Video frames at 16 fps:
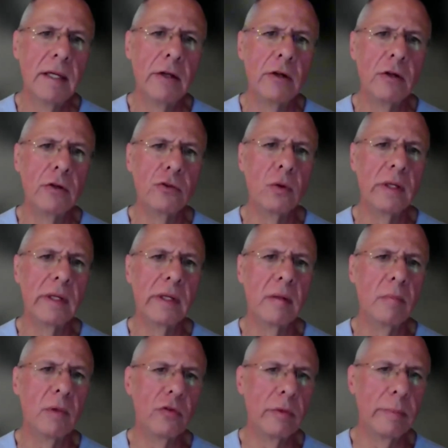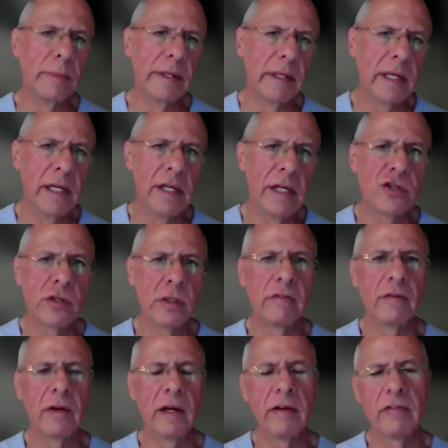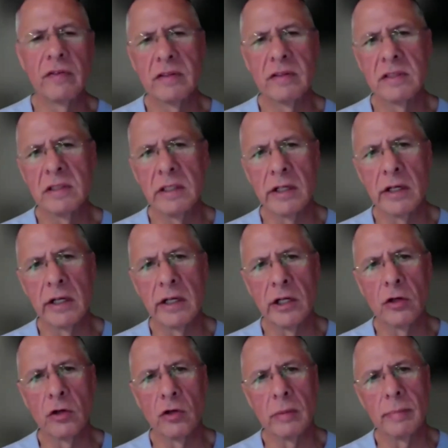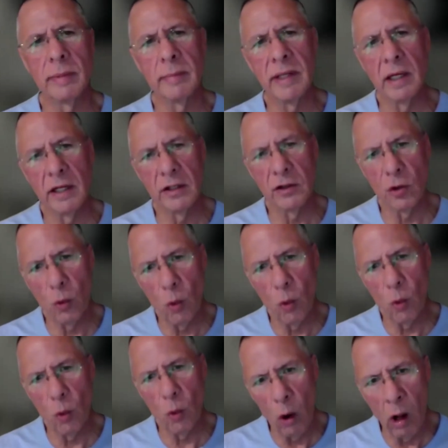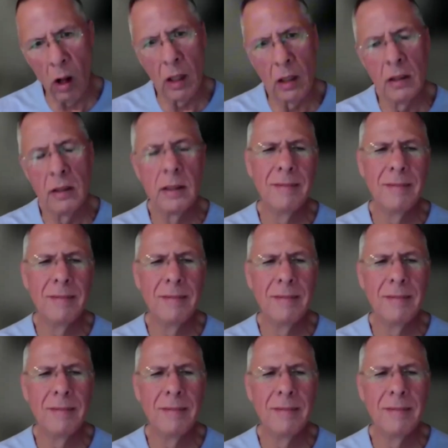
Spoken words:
Do I need a mold remediation? If I see it here, could it be behind the wall?